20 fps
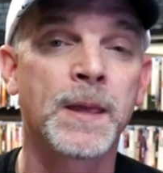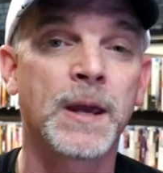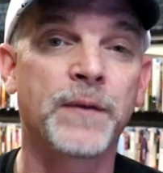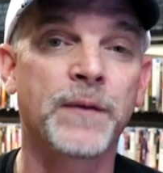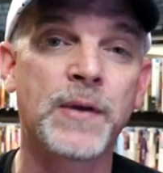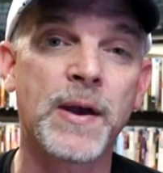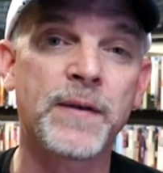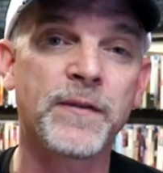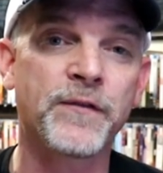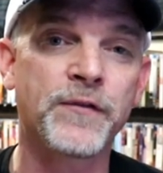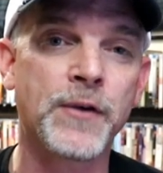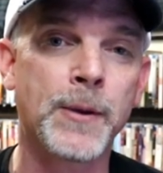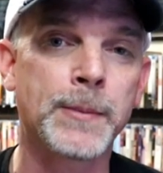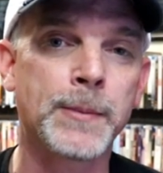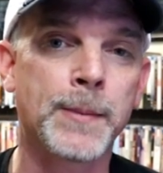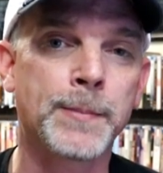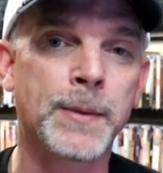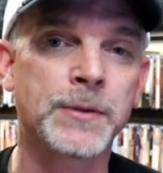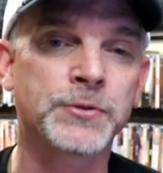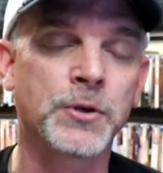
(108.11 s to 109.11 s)
If you haven't found
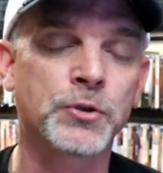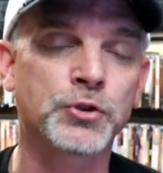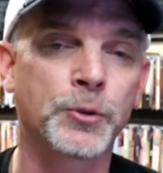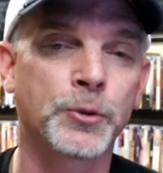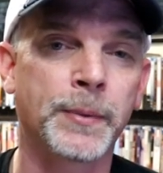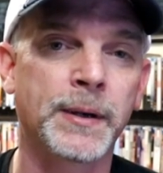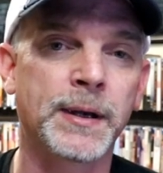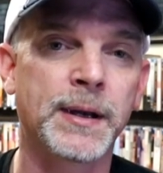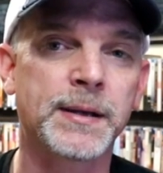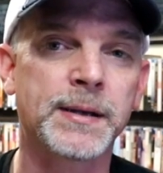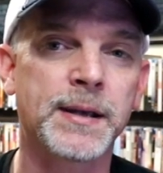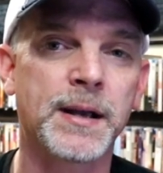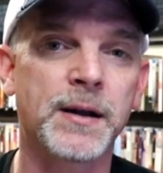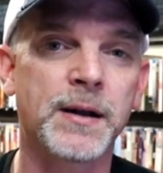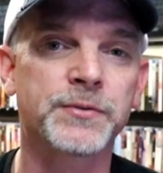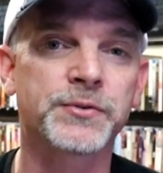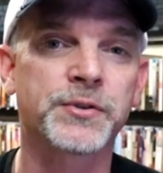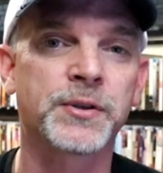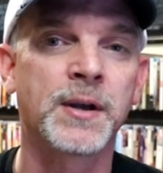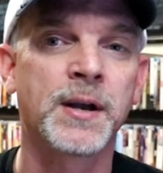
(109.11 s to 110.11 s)
me on my social media
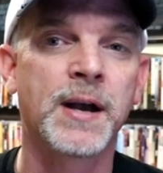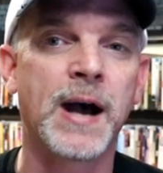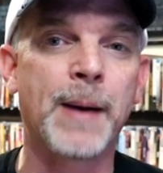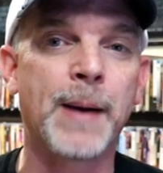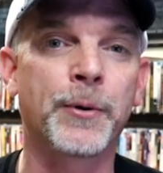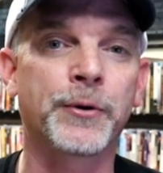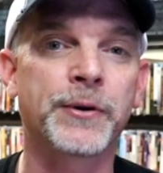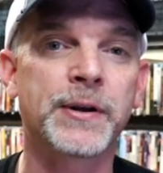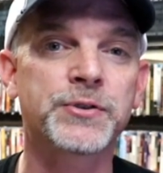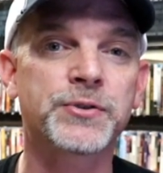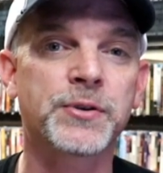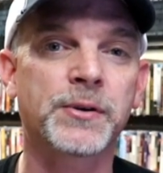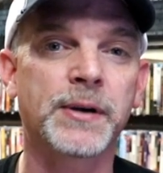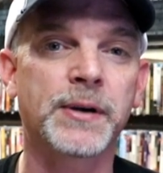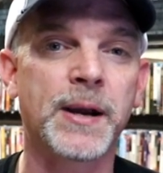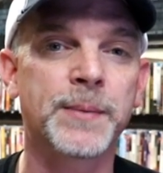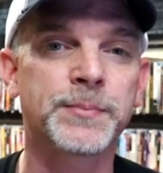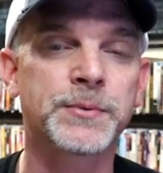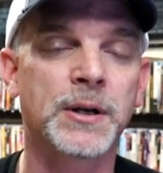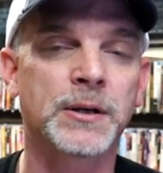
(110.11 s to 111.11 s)
accounts, I'm on
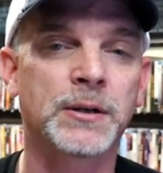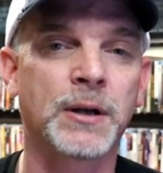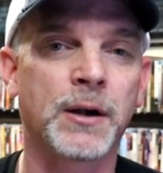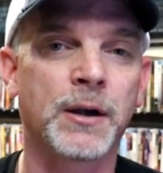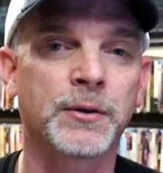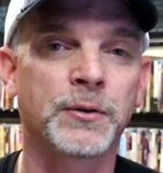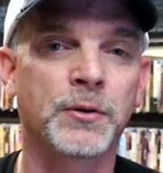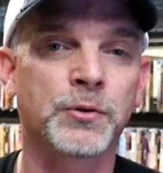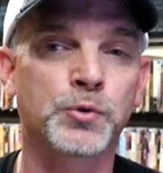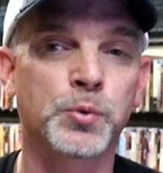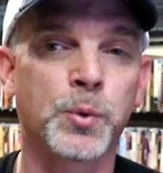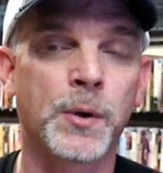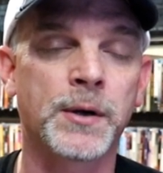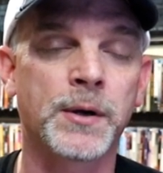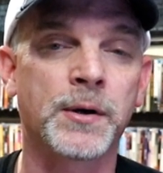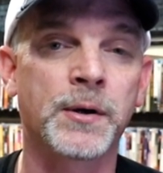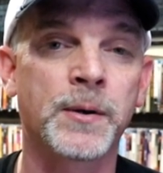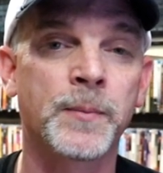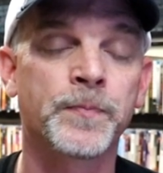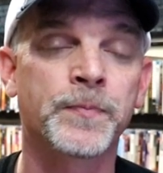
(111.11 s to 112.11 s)
Instagram, TikTok, and on
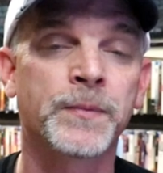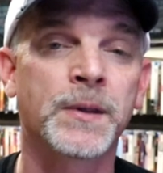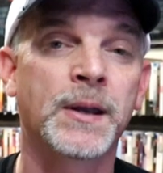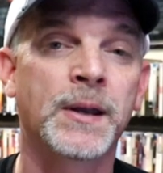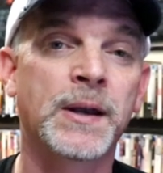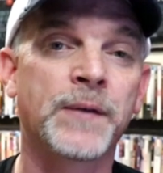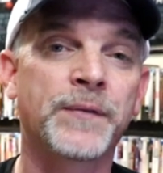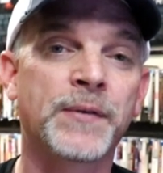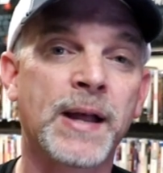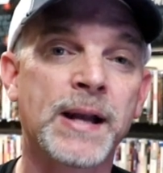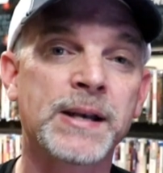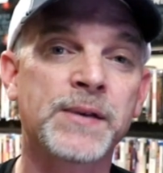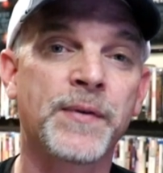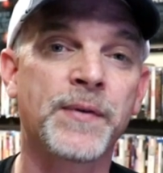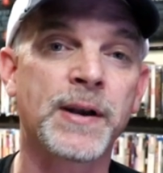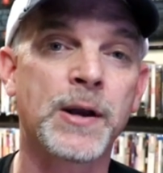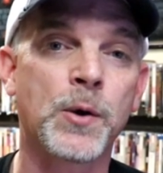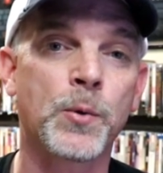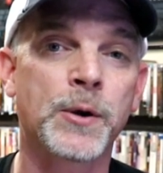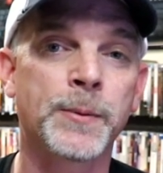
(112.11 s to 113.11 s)
Twitter. And if you'd like to
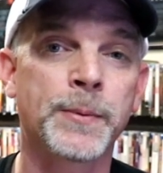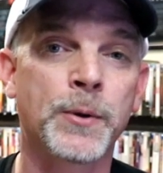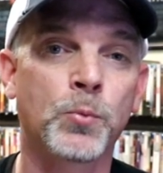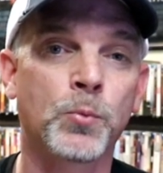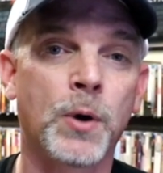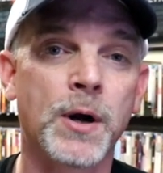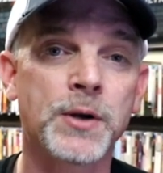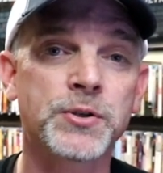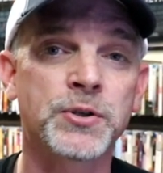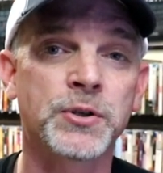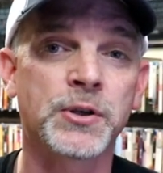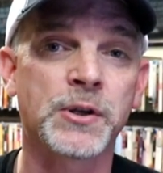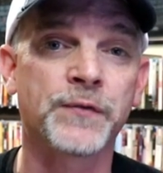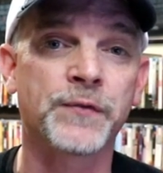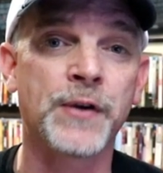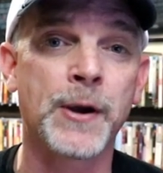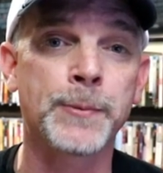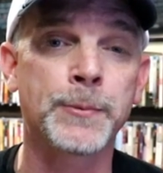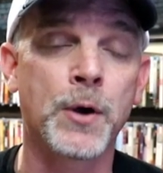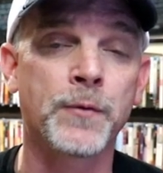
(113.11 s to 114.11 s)
find out what I've been watching, you
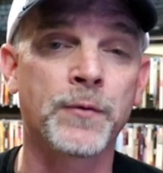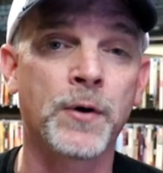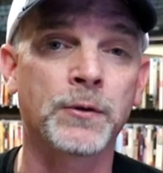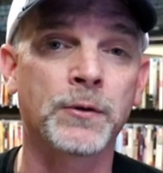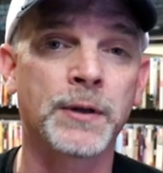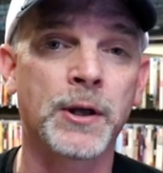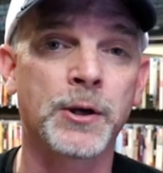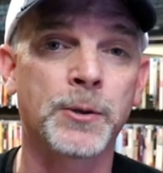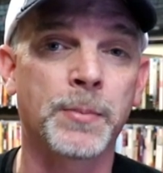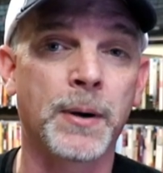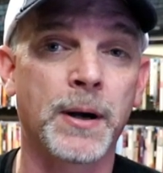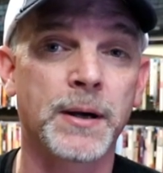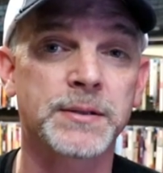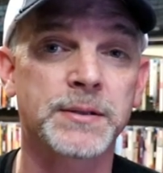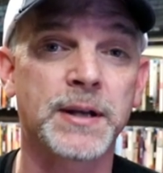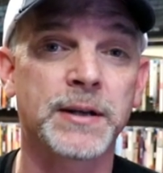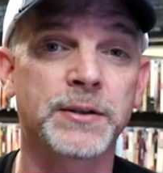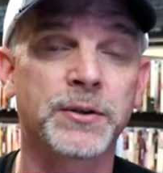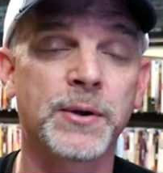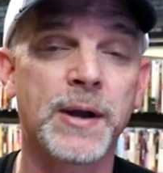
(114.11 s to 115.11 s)
can find me over on
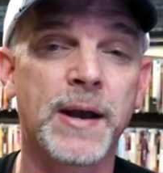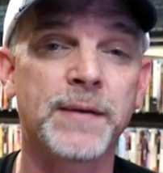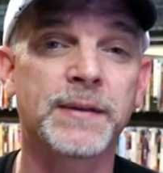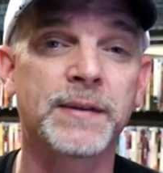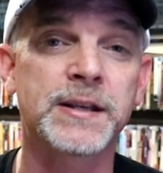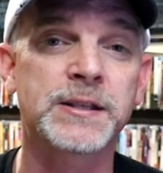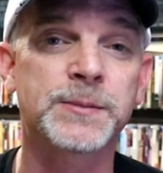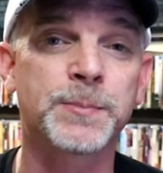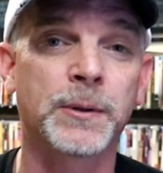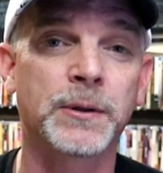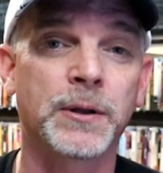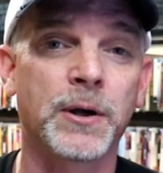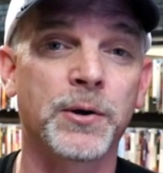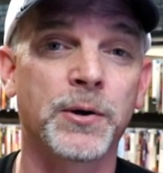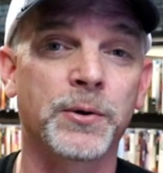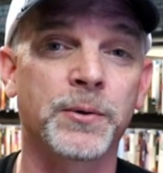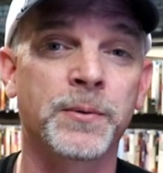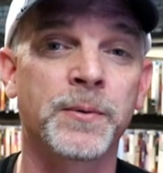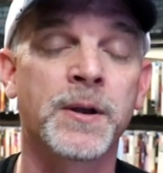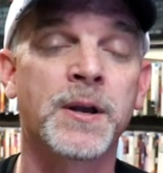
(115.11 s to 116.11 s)
Letterboxd. I do have links
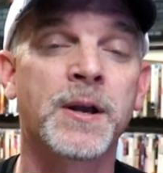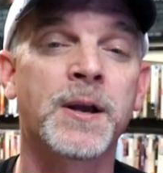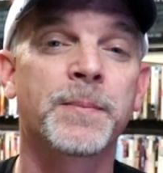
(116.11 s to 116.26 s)
below.